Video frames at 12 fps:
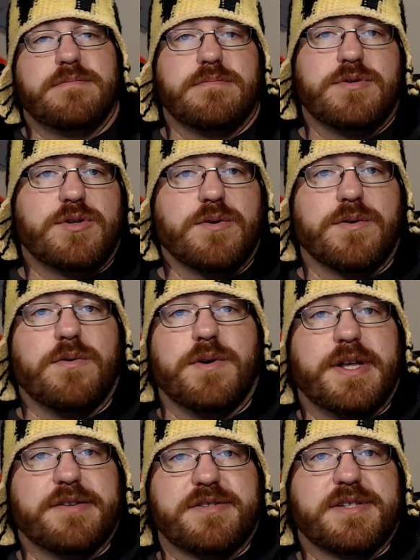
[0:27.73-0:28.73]
Don't know what
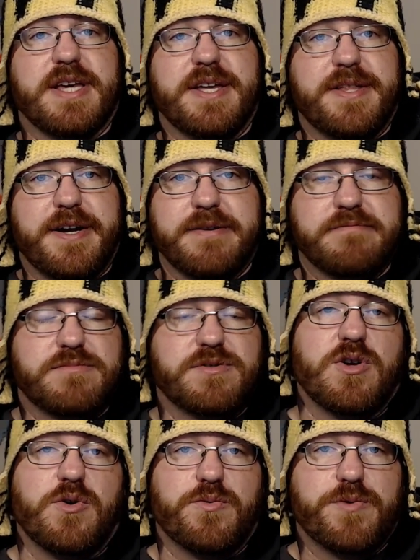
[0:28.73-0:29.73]
else to say there.
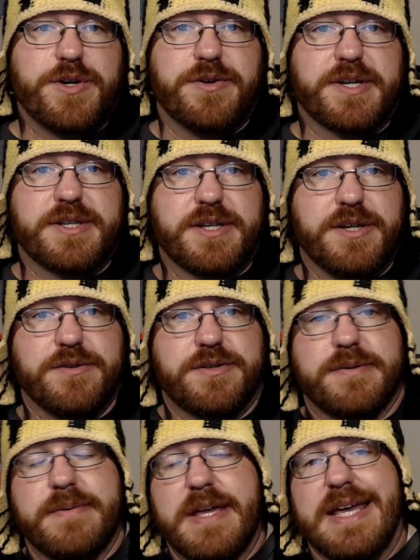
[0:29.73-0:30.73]
No real excuse.